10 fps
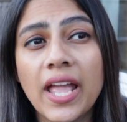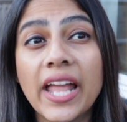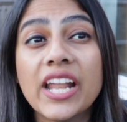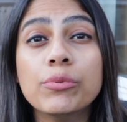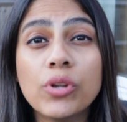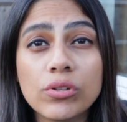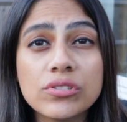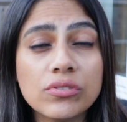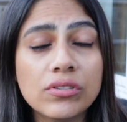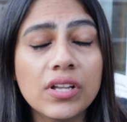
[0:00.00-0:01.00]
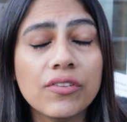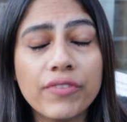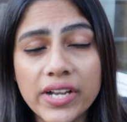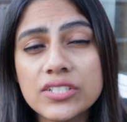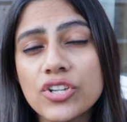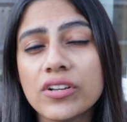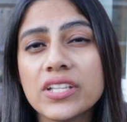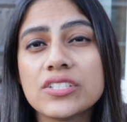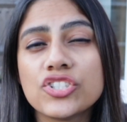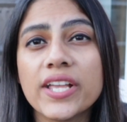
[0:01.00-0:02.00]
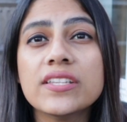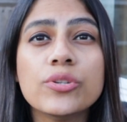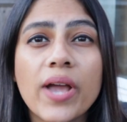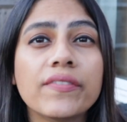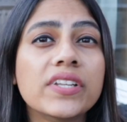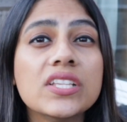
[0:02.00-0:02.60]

And I would also very strongly suggest you have at